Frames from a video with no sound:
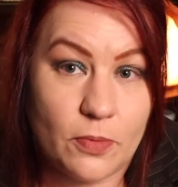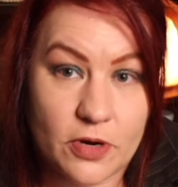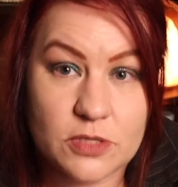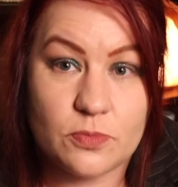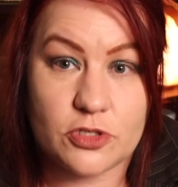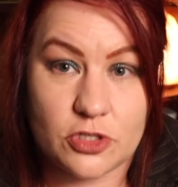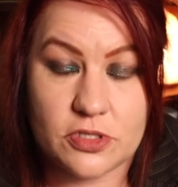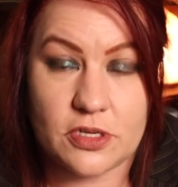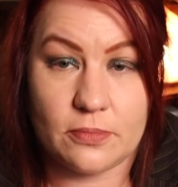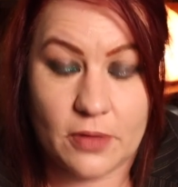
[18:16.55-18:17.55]
body's
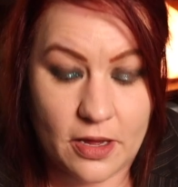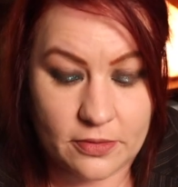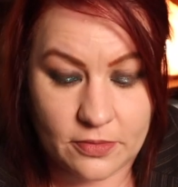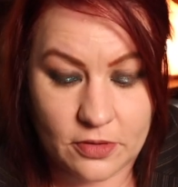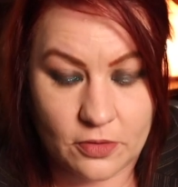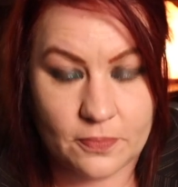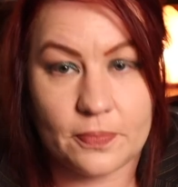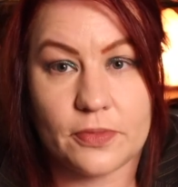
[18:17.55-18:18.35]
producing blood, you know.